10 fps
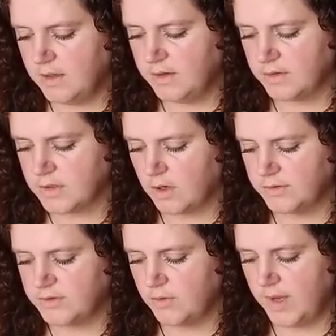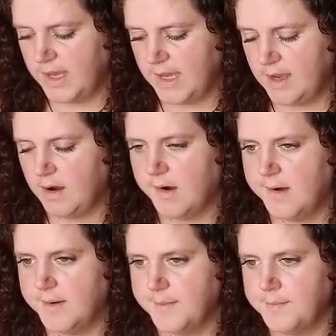There's also
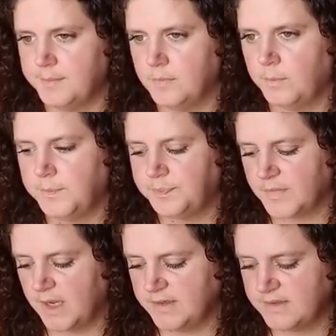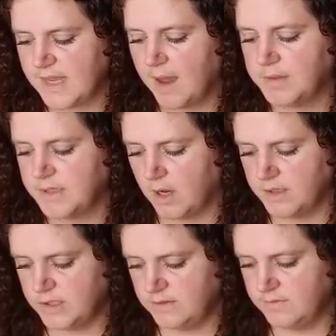a
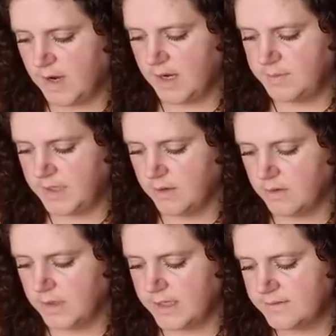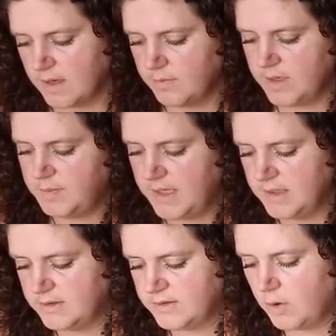sabotaging vibe here, like somebody
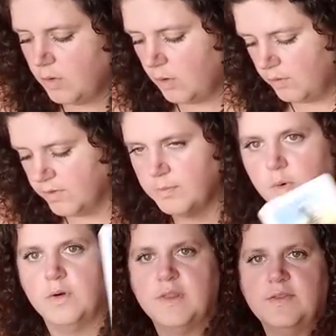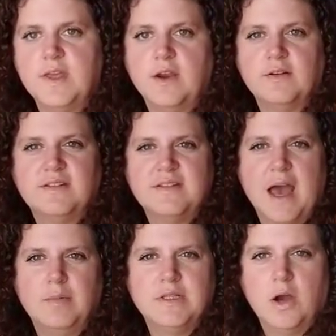being so overboard that they are
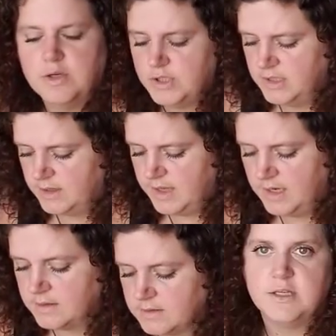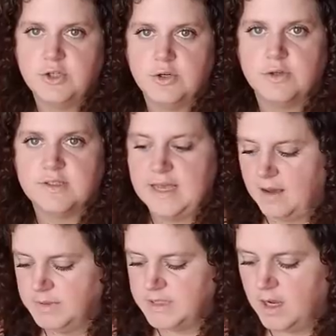sabotaging things, that you're
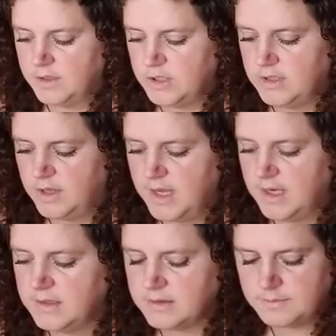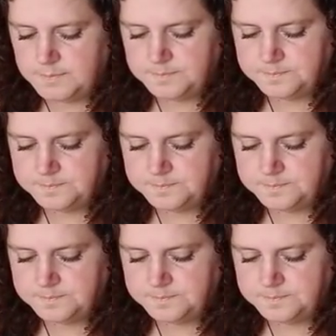sabotaging things